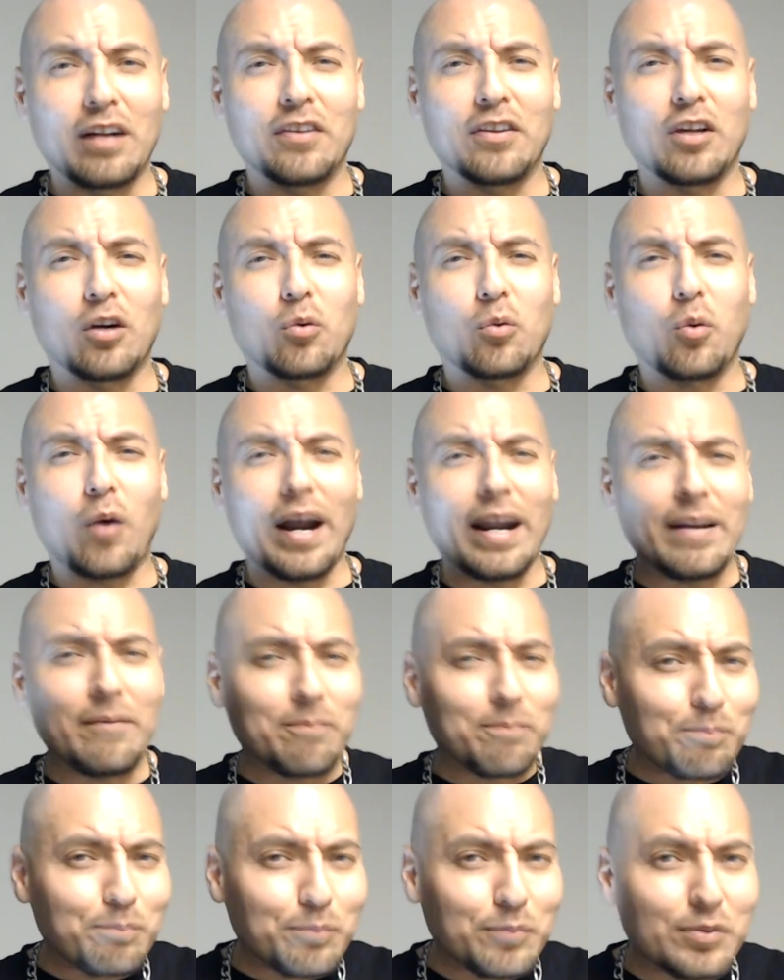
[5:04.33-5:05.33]
the right
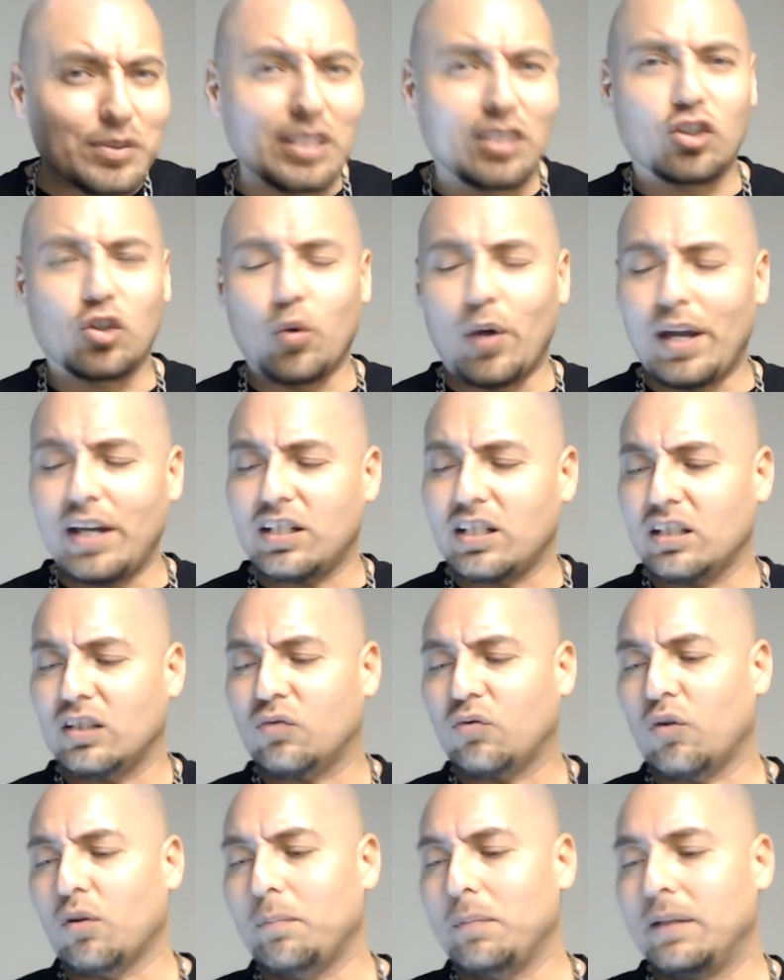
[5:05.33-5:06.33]
situations
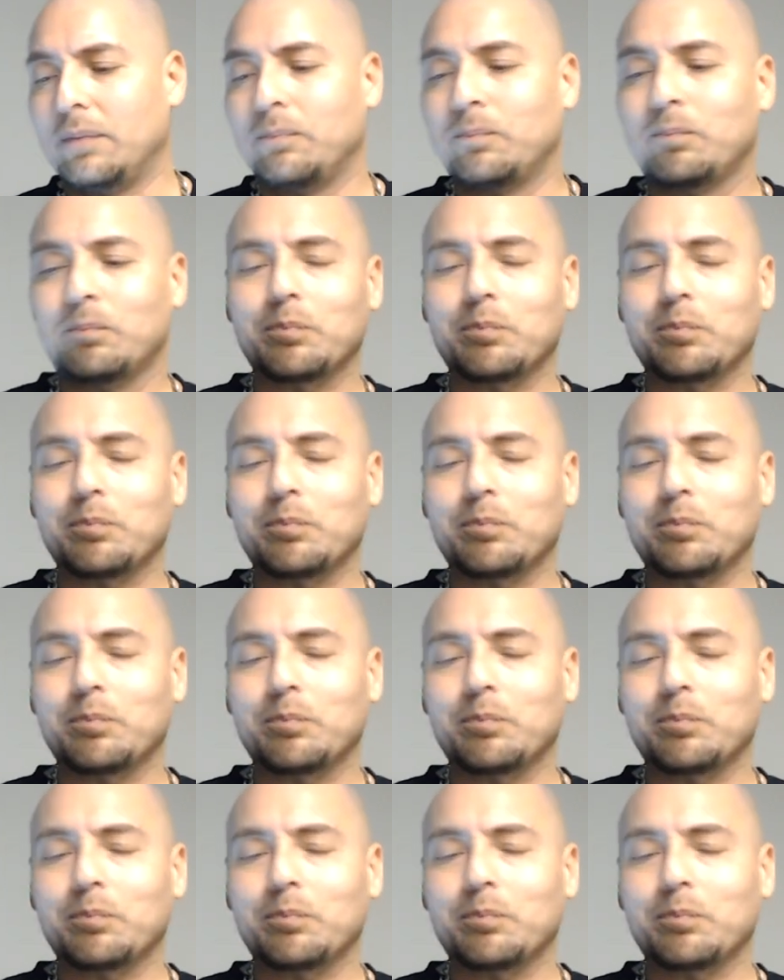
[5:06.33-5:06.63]
for me.